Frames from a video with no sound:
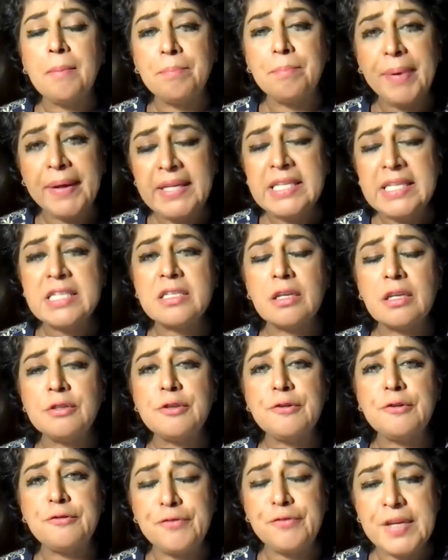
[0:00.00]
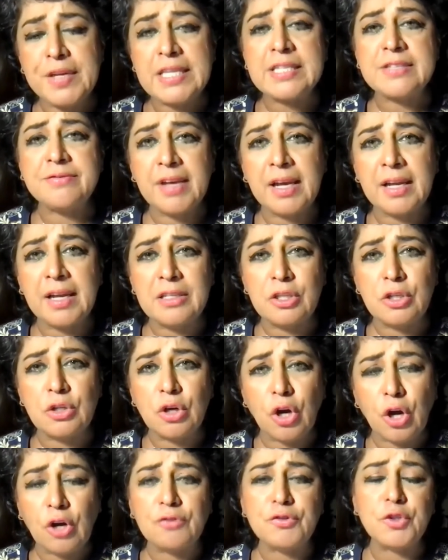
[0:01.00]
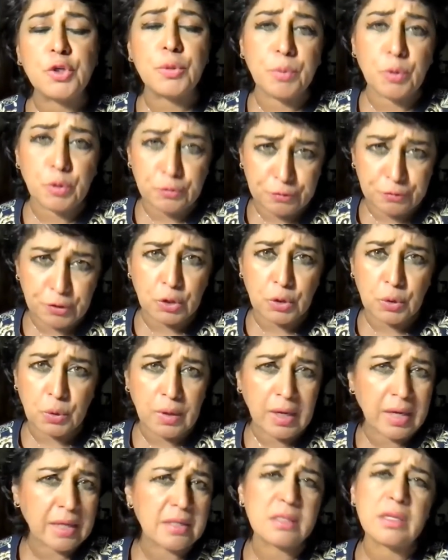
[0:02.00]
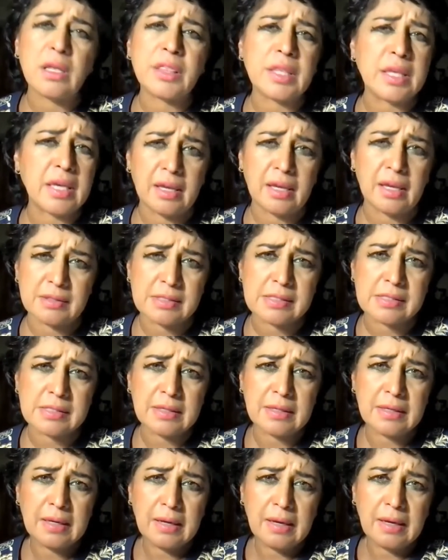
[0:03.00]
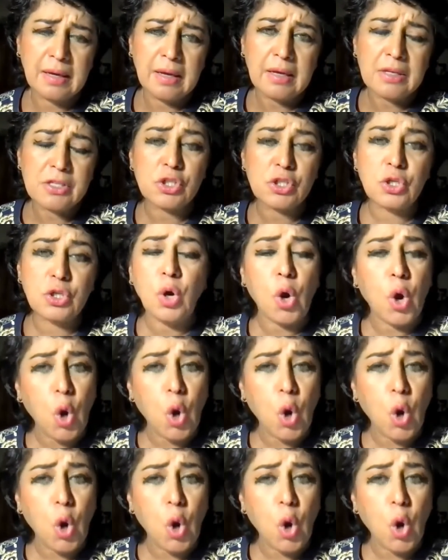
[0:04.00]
based on the face value of your portfolio and nothing else. So